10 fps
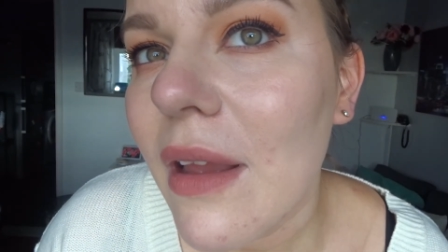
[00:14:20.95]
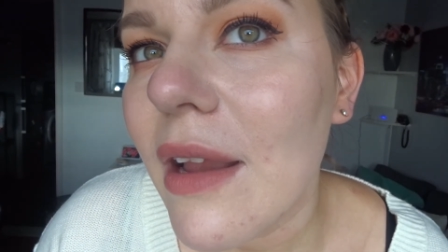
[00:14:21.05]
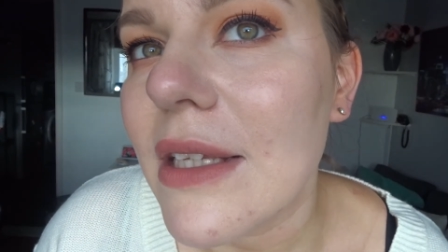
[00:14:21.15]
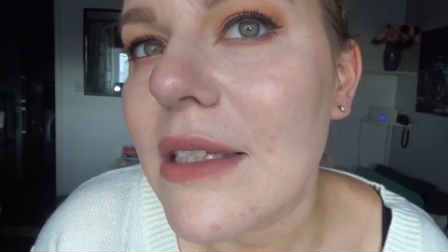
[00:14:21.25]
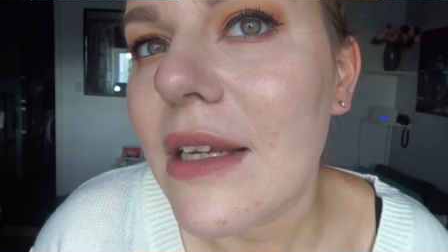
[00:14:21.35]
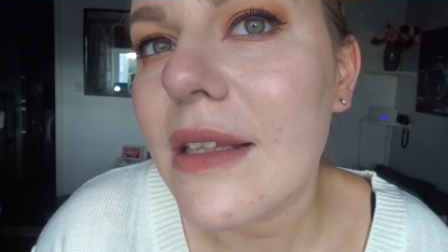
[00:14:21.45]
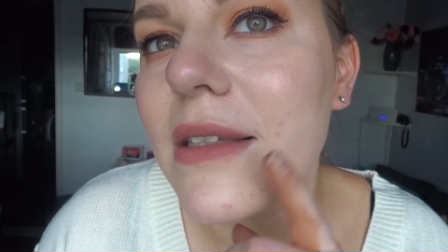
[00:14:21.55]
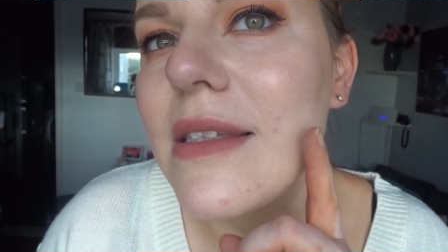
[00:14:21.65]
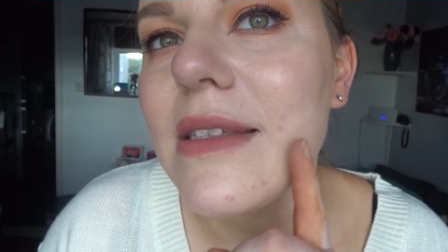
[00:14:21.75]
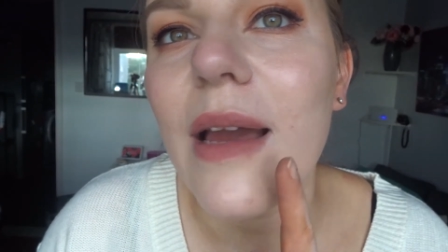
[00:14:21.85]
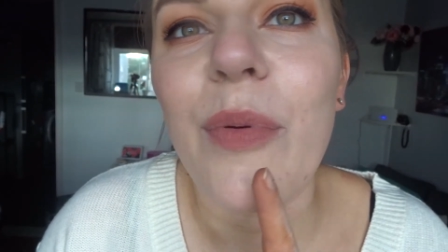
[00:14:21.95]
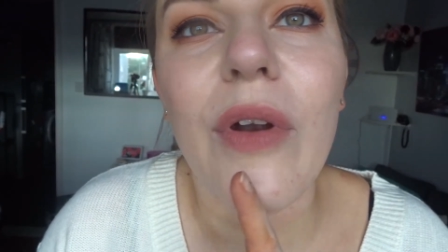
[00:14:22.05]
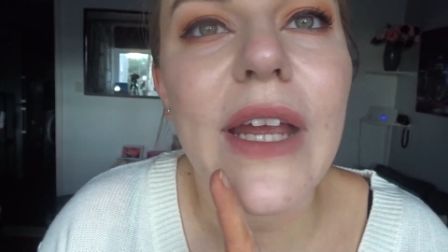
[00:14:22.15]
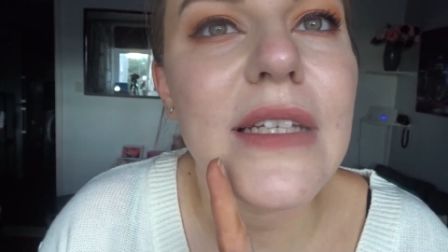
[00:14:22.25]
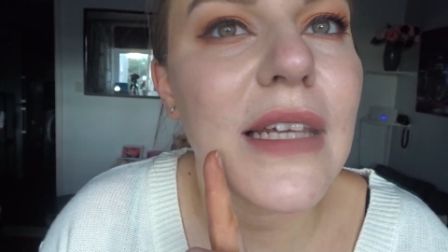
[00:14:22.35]
It's
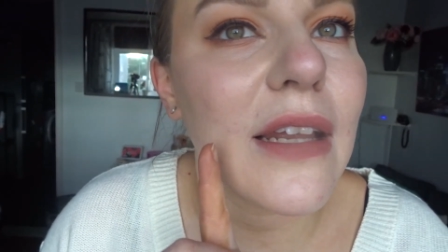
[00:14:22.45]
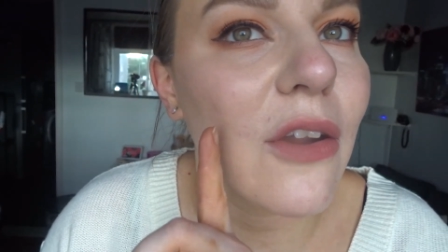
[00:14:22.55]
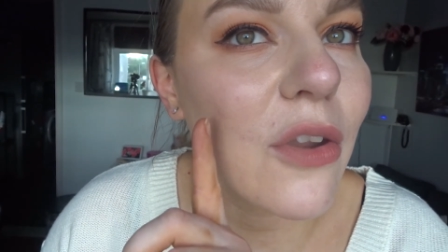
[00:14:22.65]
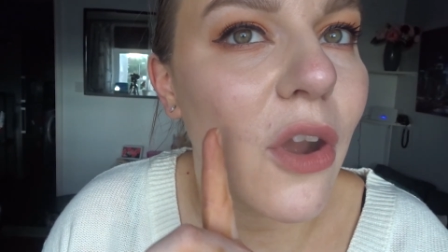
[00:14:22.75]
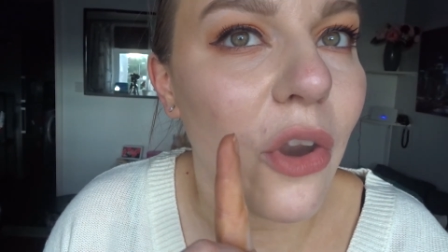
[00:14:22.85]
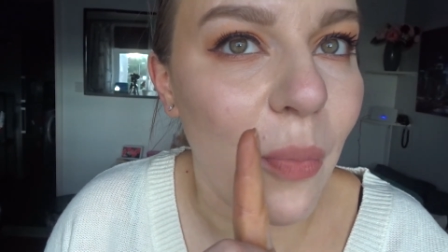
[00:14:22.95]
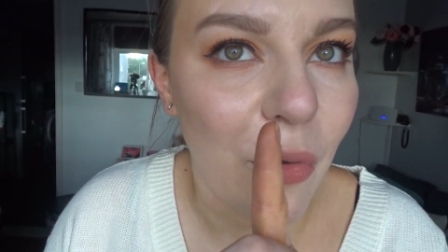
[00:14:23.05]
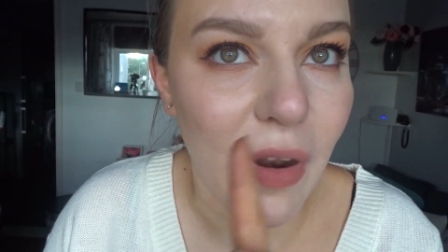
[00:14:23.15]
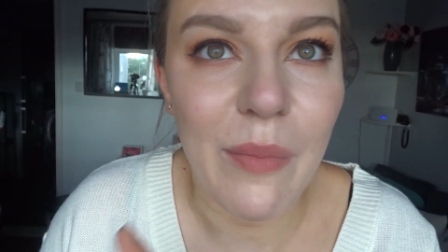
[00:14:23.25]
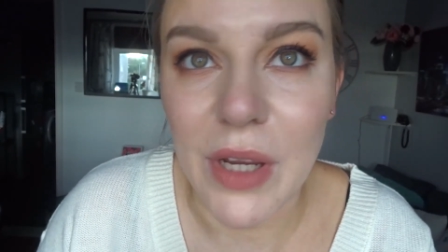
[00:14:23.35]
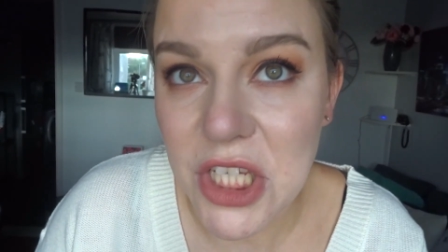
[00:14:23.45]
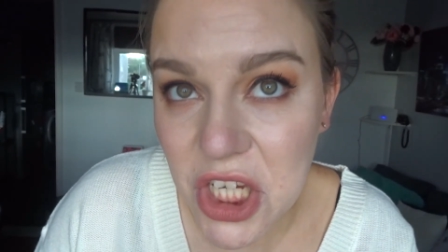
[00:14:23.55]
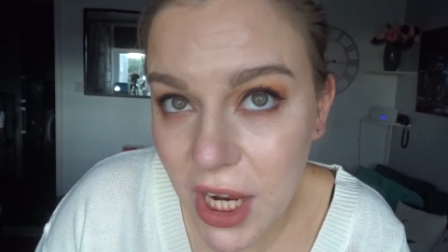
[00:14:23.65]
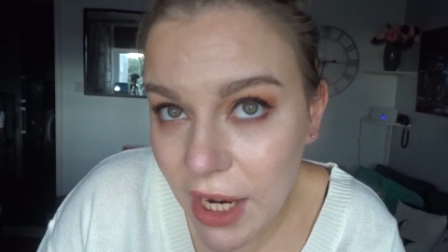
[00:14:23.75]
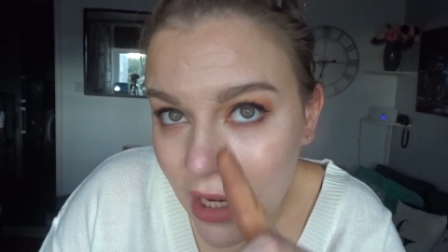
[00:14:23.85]
separated and gone horrible around my
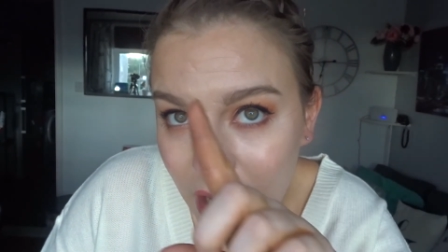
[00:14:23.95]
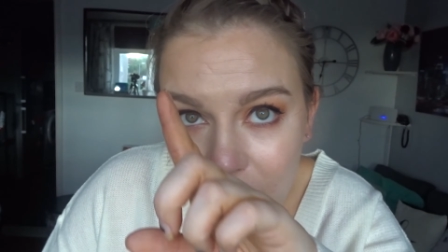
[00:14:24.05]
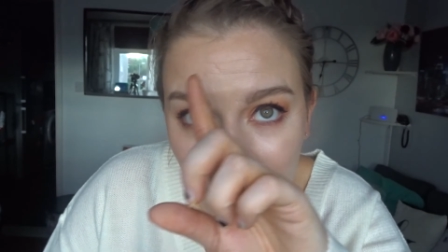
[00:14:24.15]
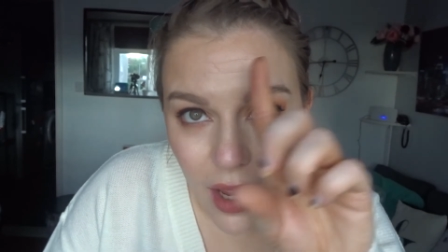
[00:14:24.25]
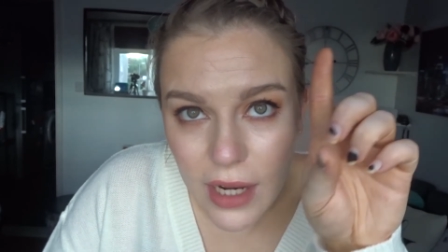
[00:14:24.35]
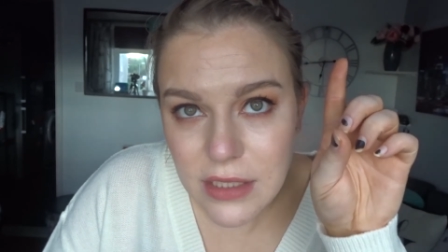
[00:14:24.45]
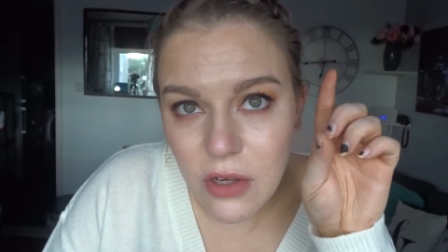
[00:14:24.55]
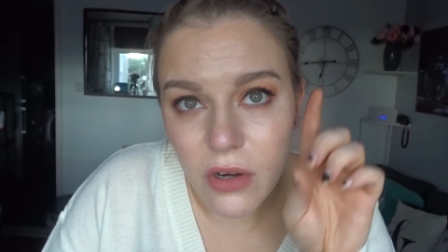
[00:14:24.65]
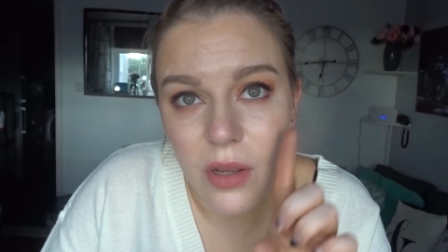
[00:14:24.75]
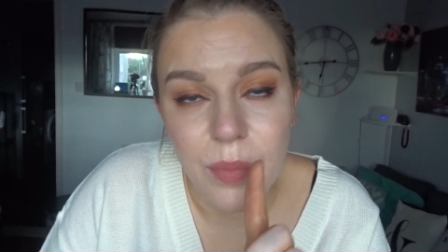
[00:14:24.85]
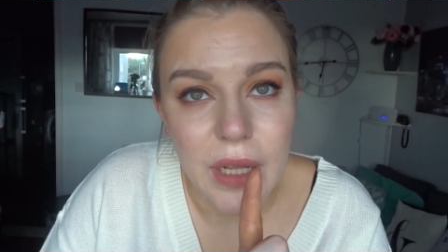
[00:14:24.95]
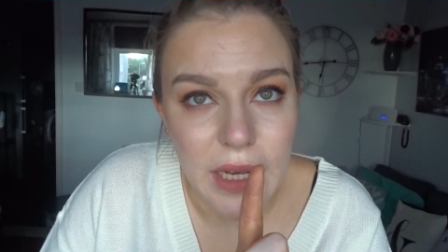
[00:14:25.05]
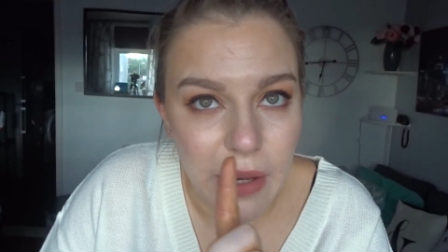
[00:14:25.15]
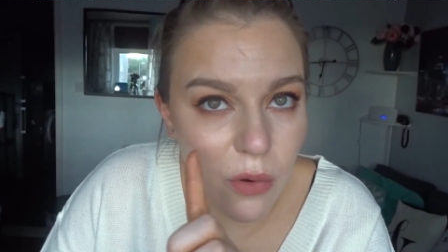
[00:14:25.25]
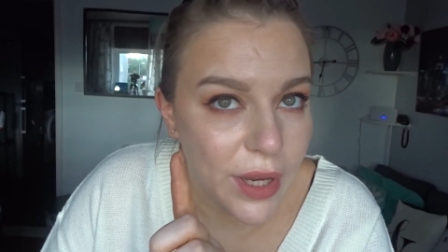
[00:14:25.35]
chin. It's gone
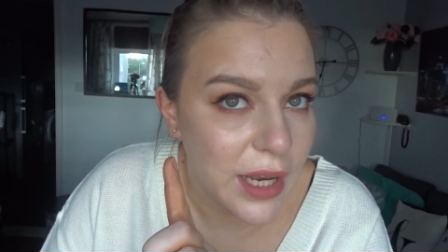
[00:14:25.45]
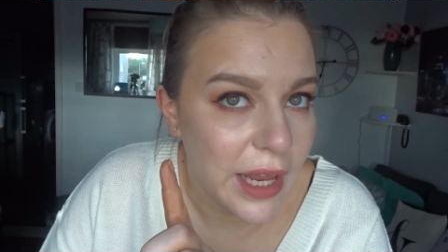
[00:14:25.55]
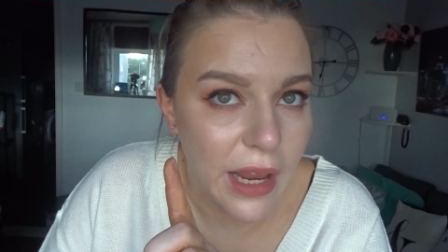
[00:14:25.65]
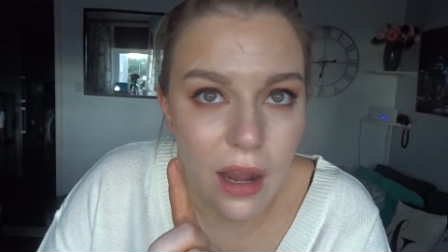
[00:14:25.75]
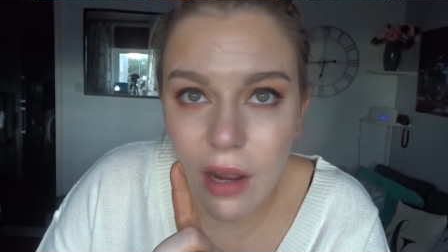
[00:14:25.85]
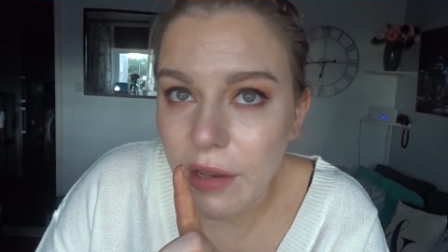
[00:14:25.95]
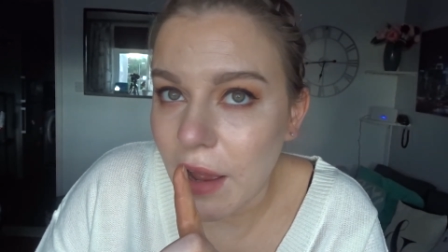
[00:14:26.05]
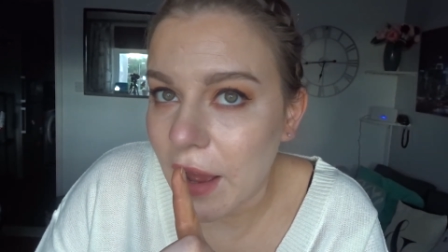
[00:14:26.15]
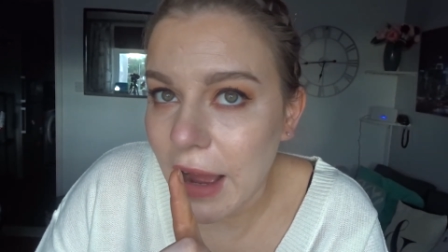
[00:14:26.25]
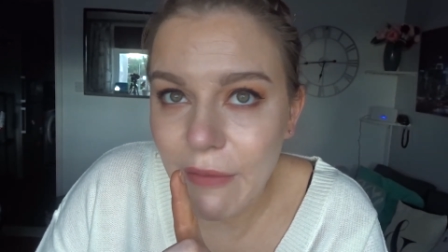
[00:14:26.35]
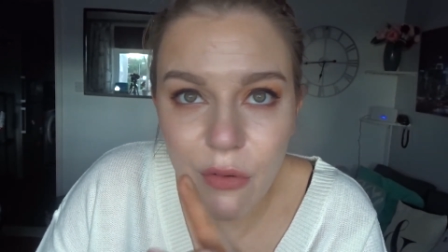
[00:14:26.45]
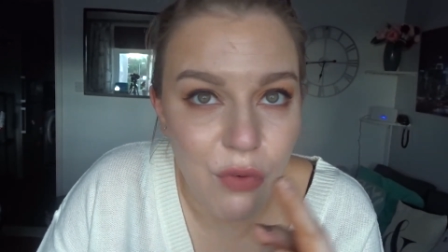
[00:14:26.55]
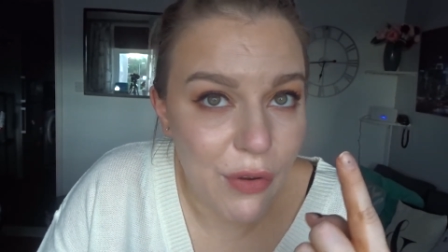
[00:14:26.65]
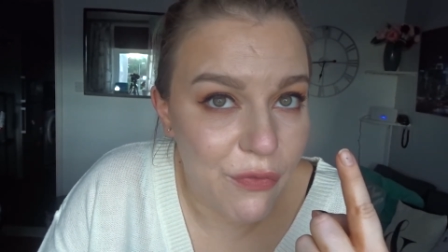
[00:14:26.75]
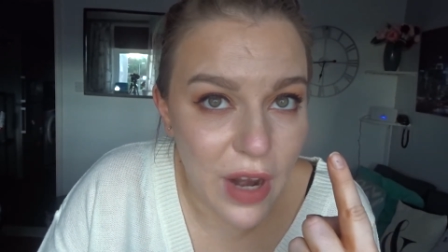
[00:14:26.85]
completely oily. I have a
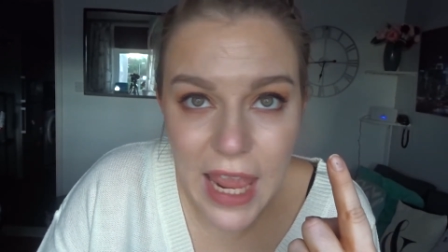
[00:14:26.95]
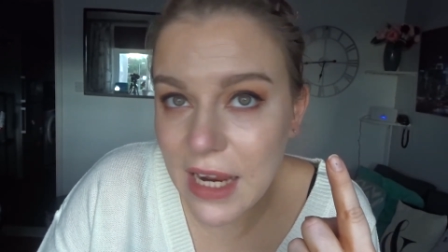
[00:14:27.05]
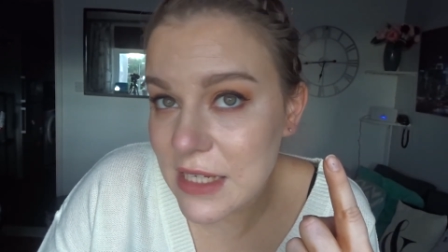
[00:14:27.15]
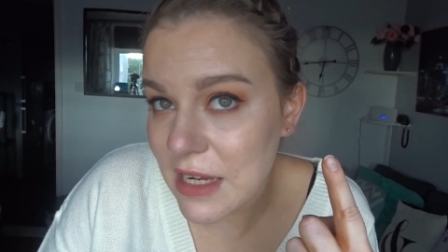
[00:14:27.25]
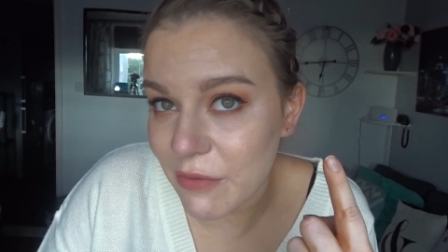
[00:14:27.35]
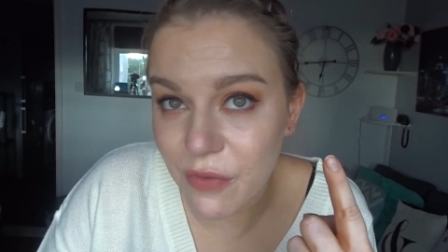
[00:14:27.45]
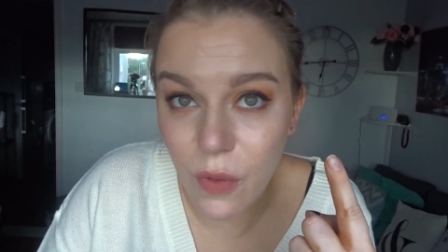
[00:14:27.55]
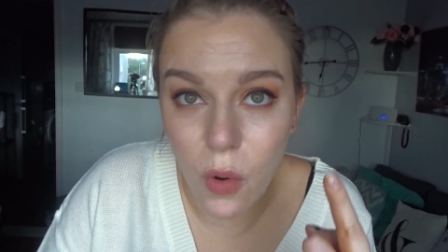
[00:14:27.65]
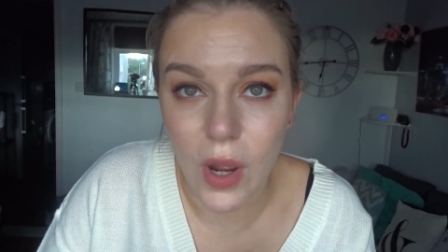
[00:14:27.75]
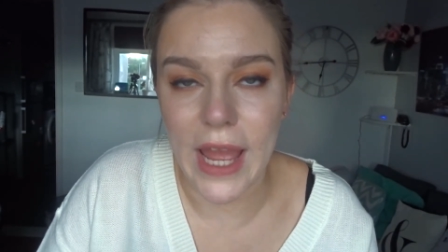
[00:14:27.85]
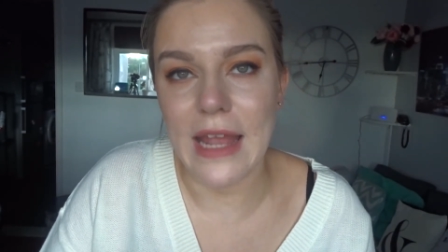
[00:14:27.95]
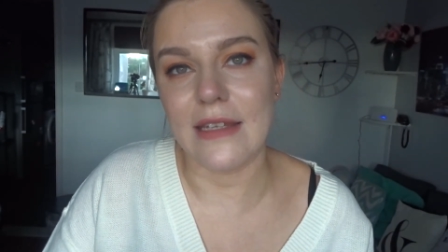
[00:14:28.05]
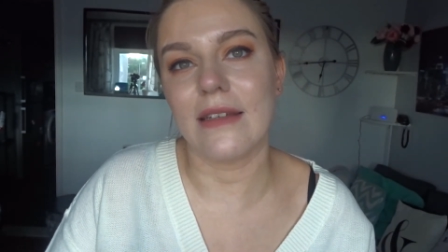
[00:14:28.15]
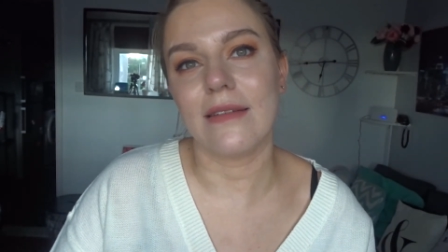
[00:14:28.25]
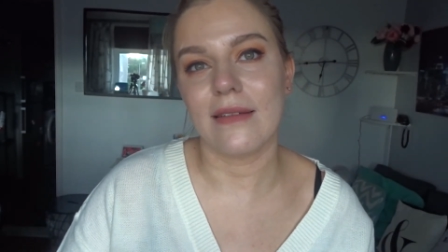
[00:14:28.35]
reflective
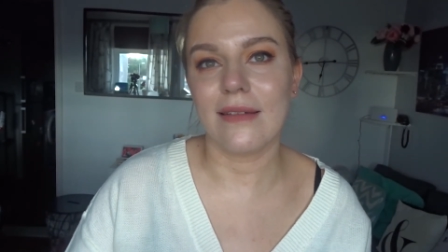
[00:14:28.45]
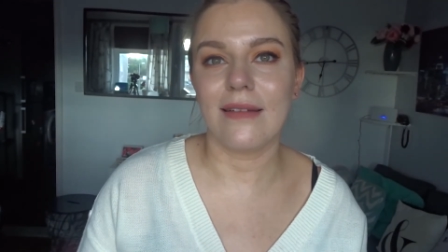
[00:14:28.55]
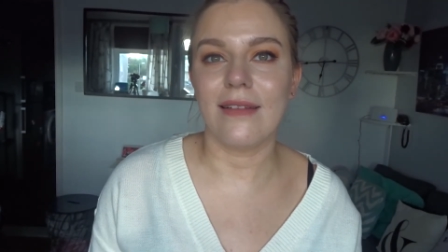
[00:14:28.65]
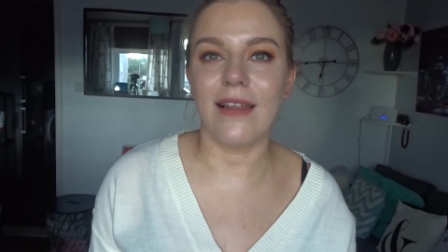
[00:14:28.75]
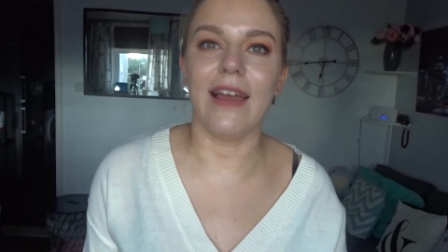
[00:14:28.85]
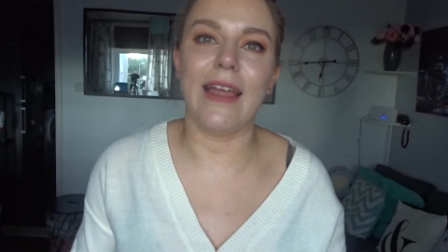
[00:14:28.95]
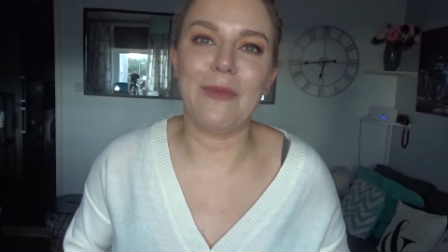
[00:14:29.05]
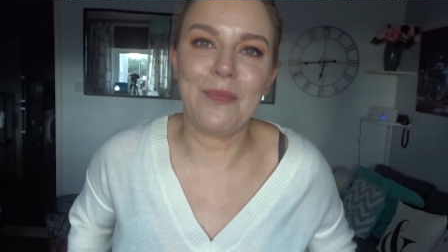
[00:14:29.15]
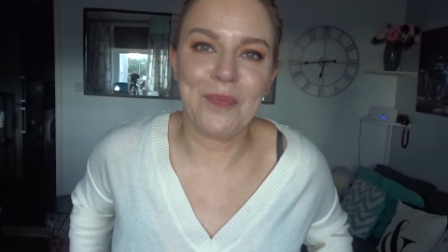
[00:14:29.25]
forehead. Like,